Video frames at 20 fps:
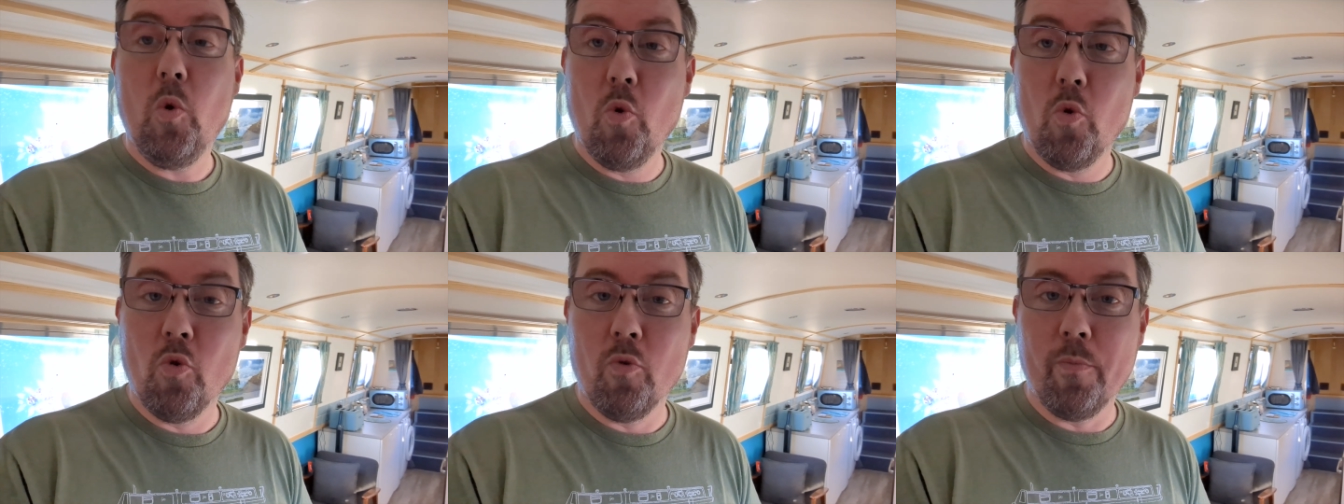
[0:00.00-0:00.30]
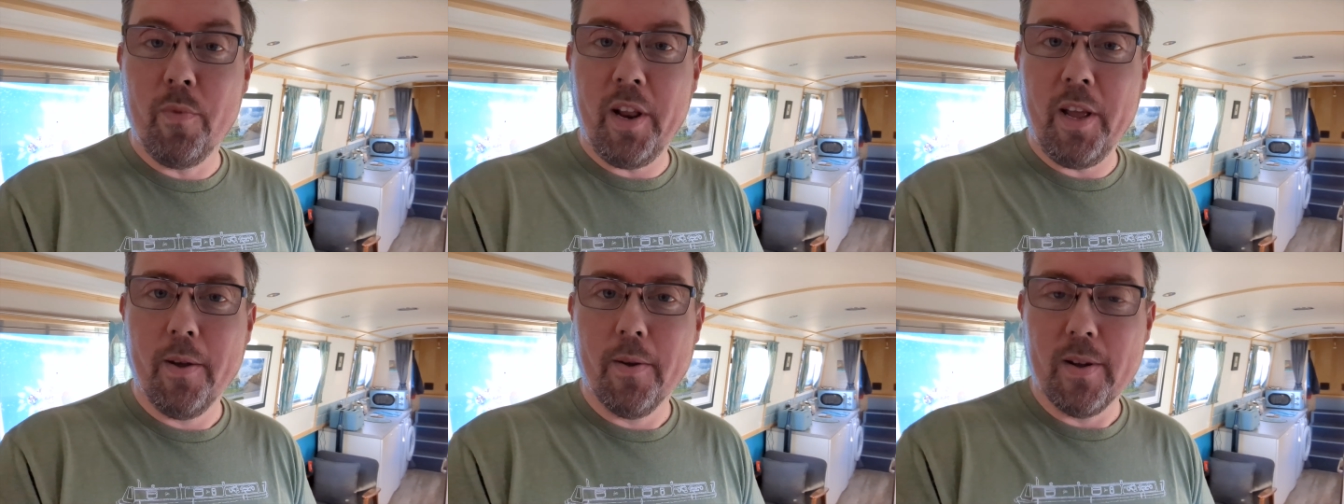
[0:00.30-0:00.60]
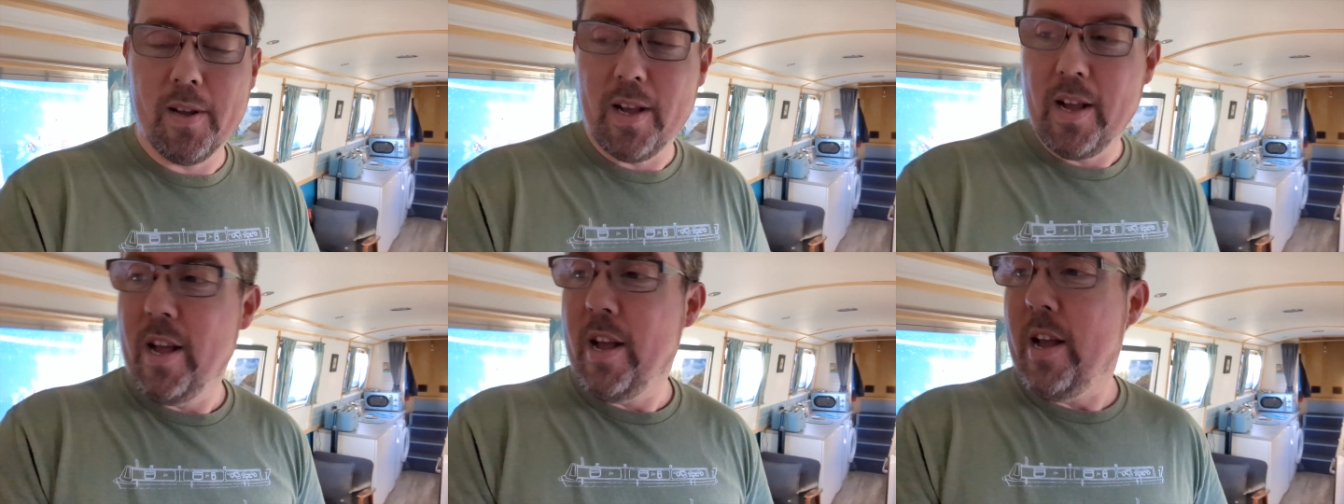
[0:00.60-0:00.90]
homely.
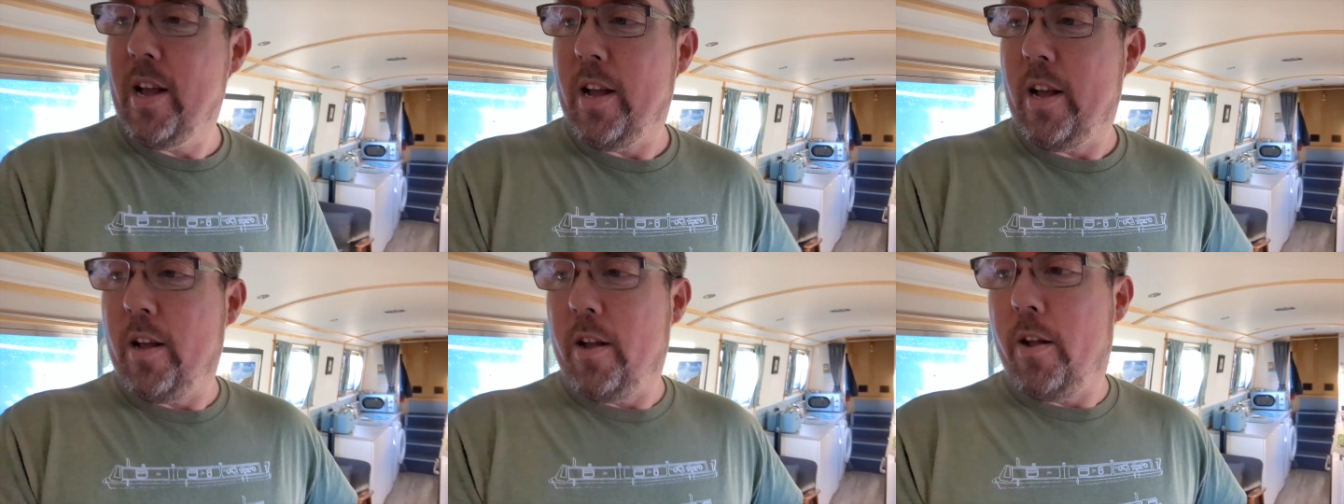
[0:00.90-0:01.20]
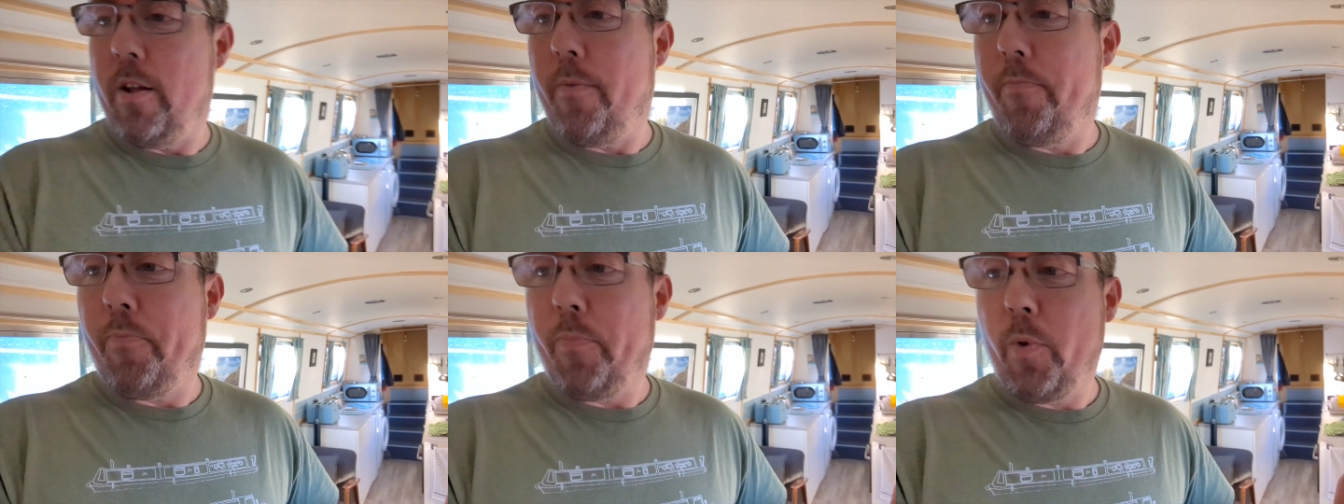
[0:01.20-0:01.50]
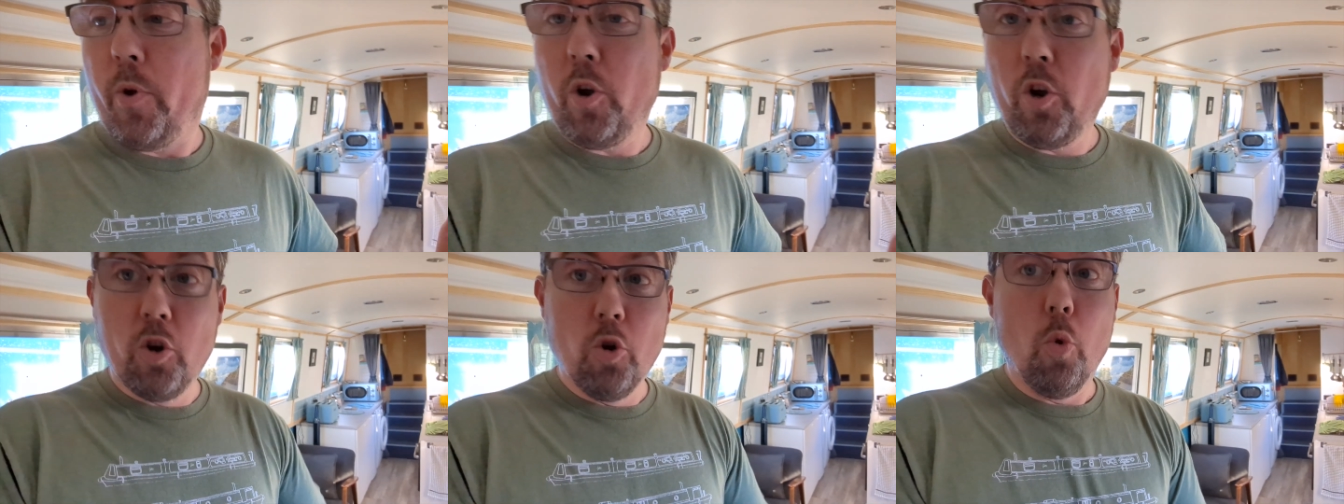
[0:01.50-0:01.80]

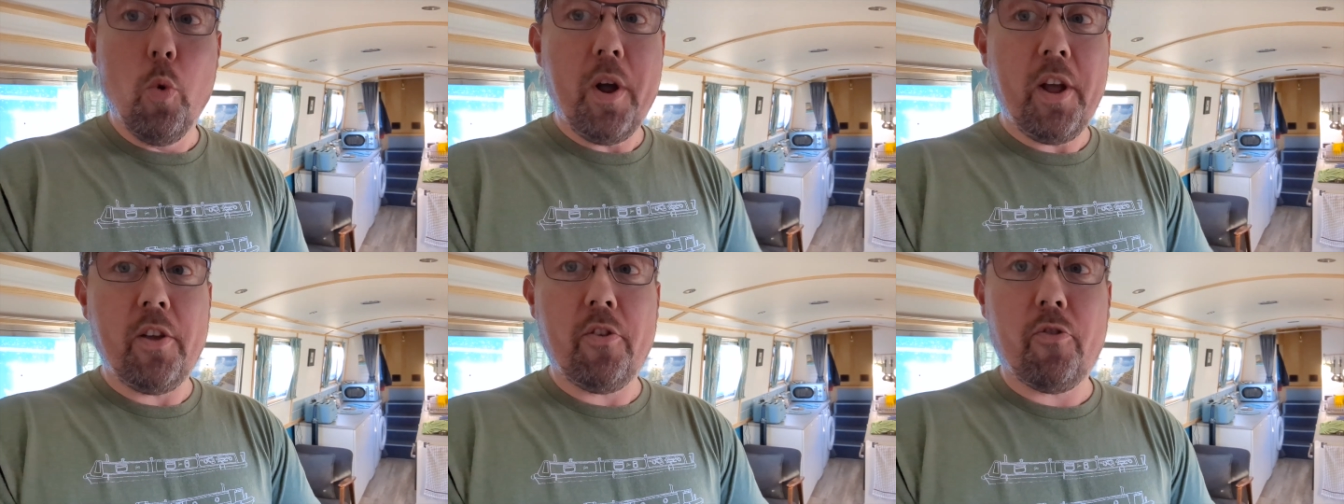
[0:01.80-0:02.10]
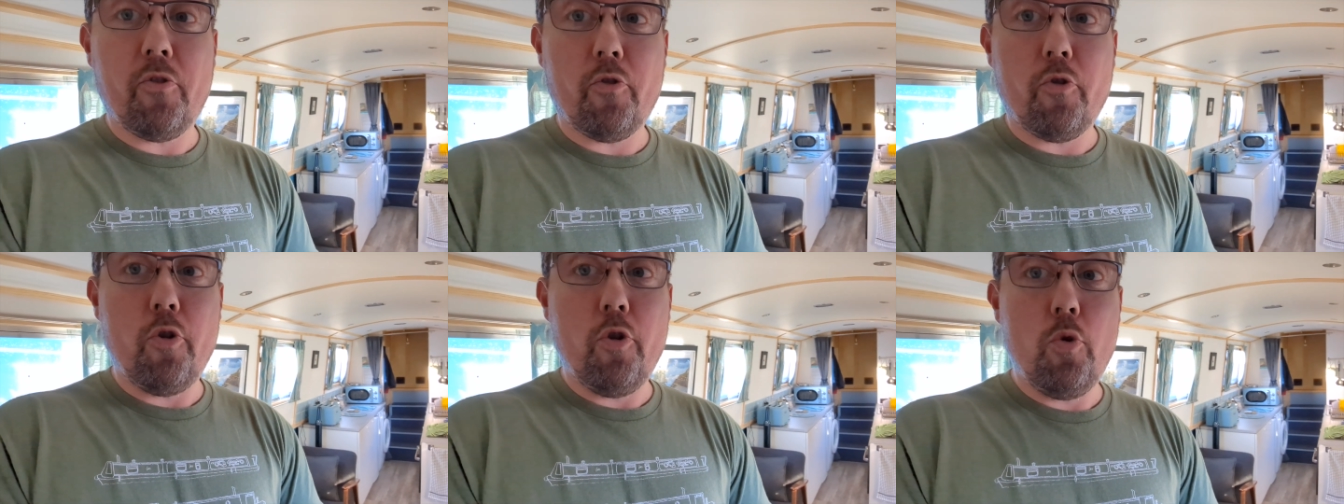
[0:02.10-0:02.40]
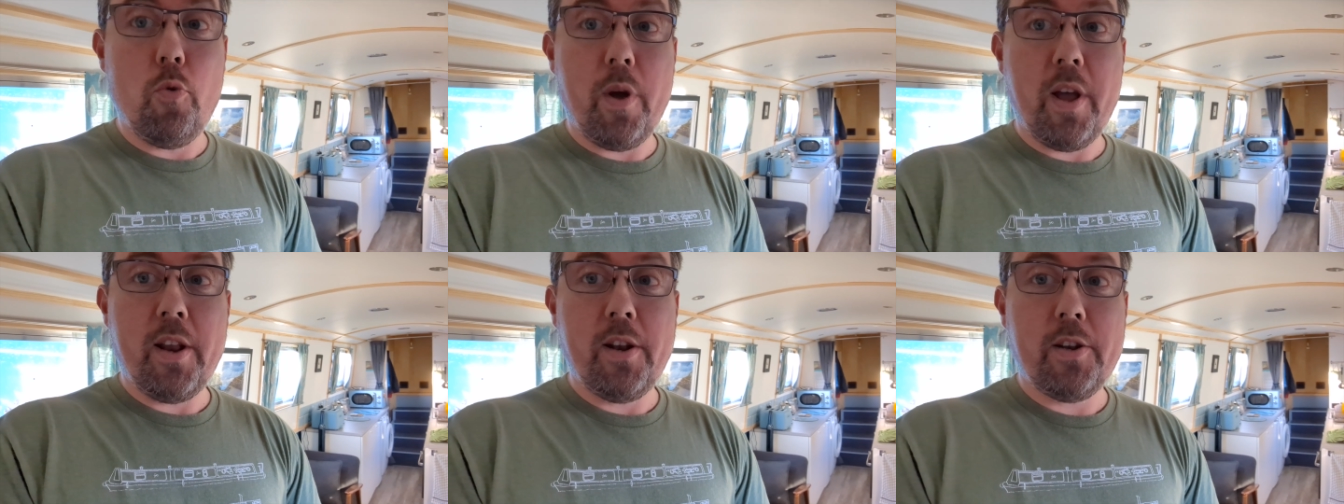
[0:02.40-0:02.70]
Going
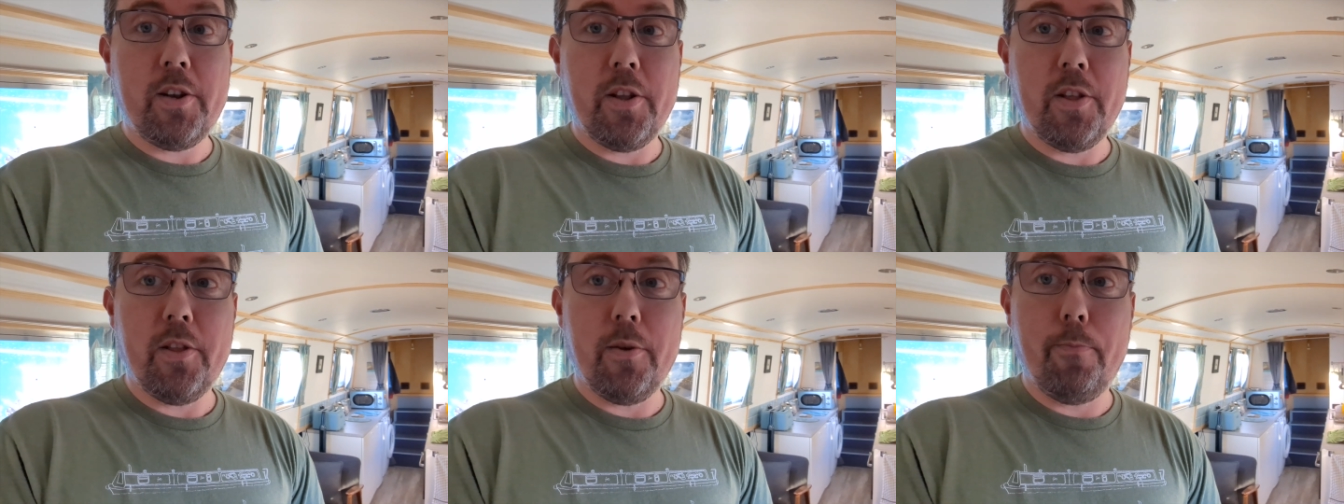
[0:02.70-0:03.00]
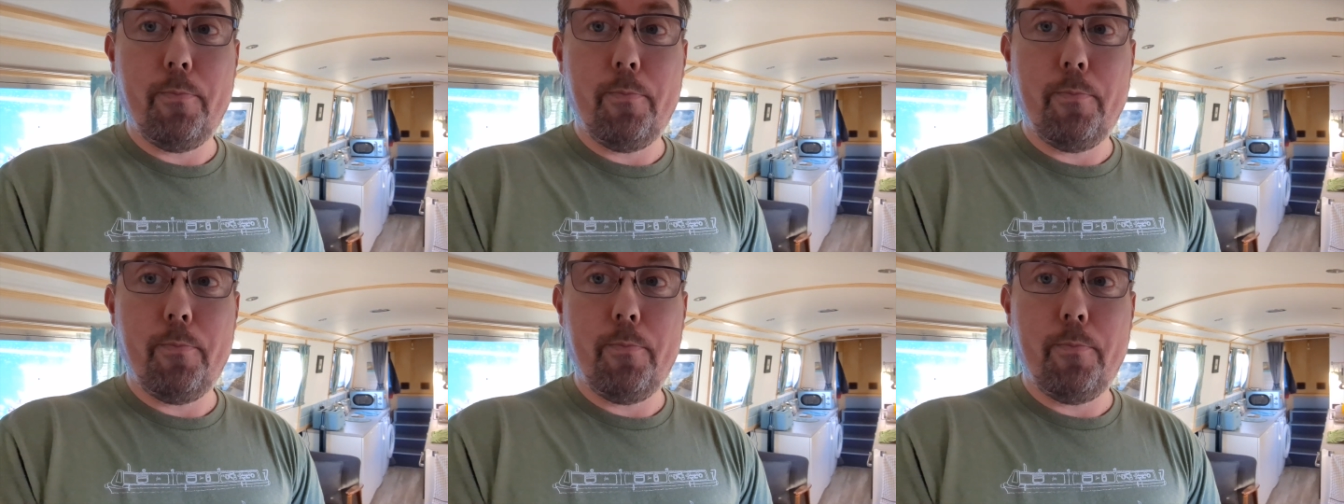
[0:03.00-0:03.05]
through into the